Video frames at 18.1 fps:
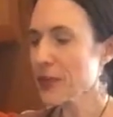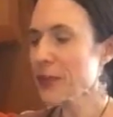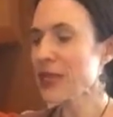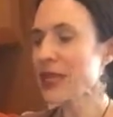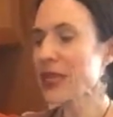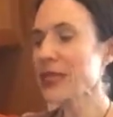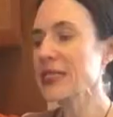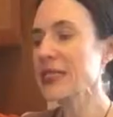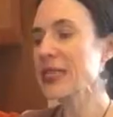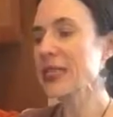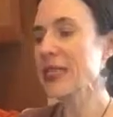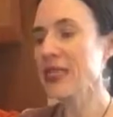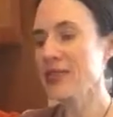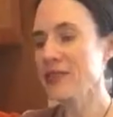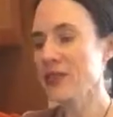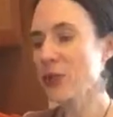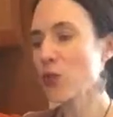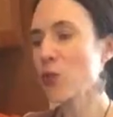Because it
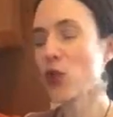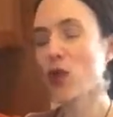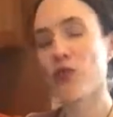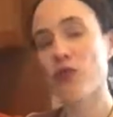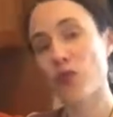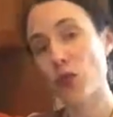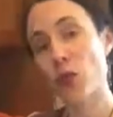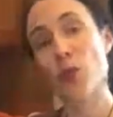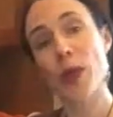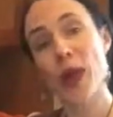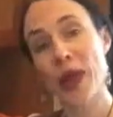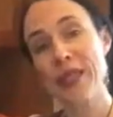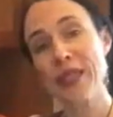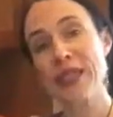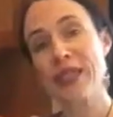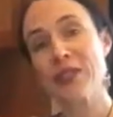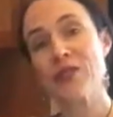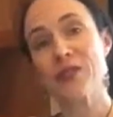gives a more
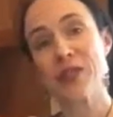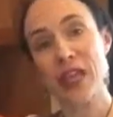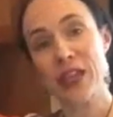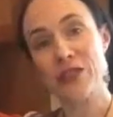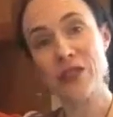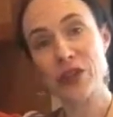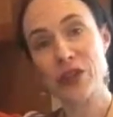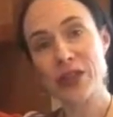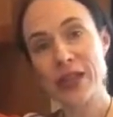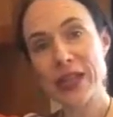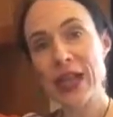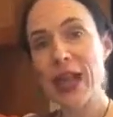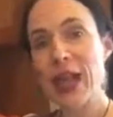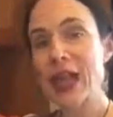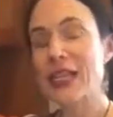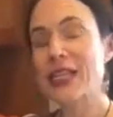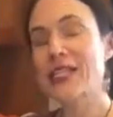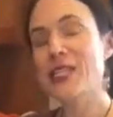full-bodied flavor,
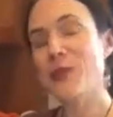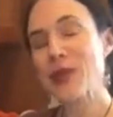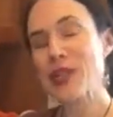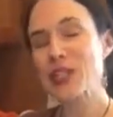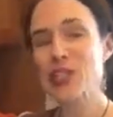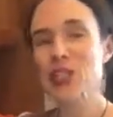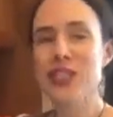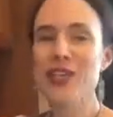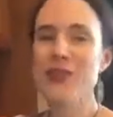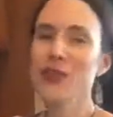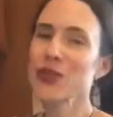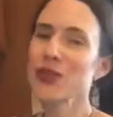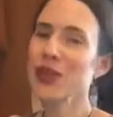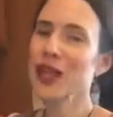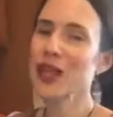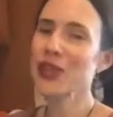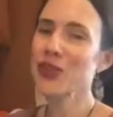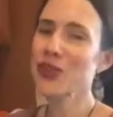and especially if
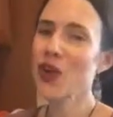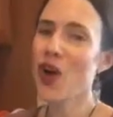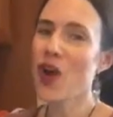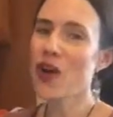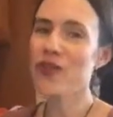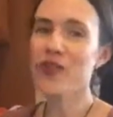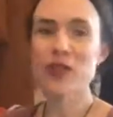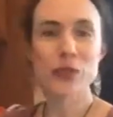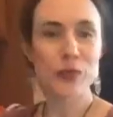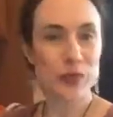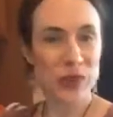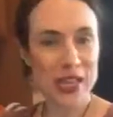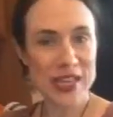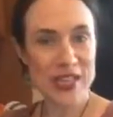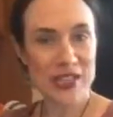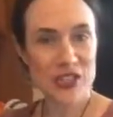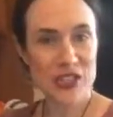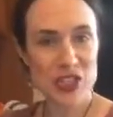you like your coffee
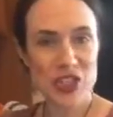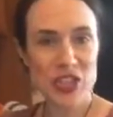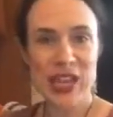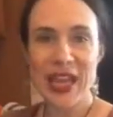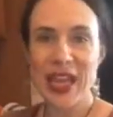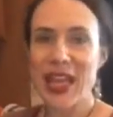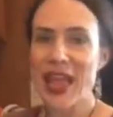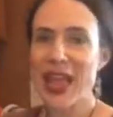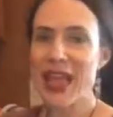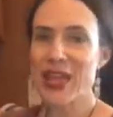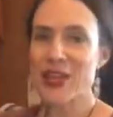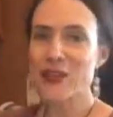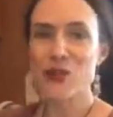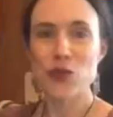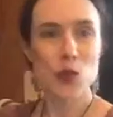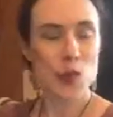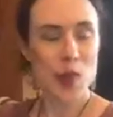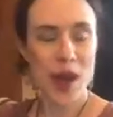rich
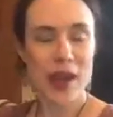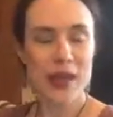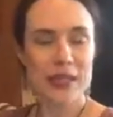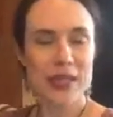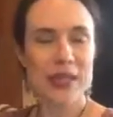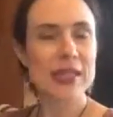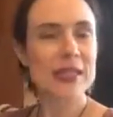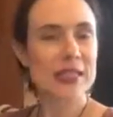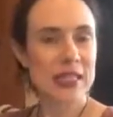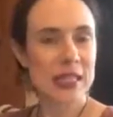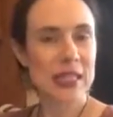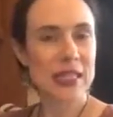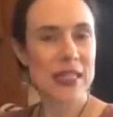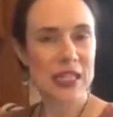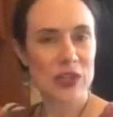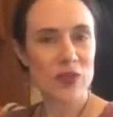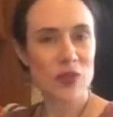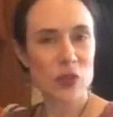and full-bodied, it's going
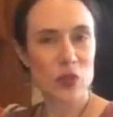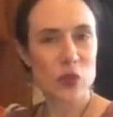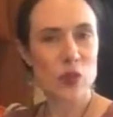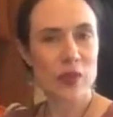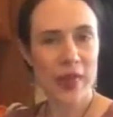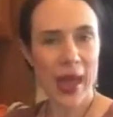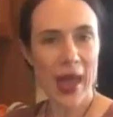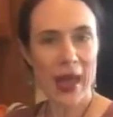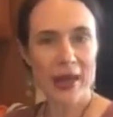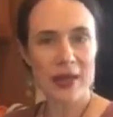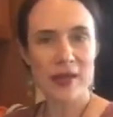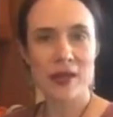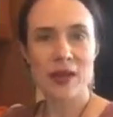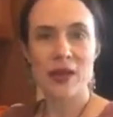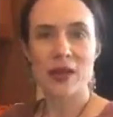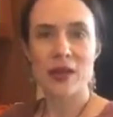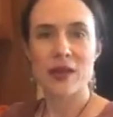to give you that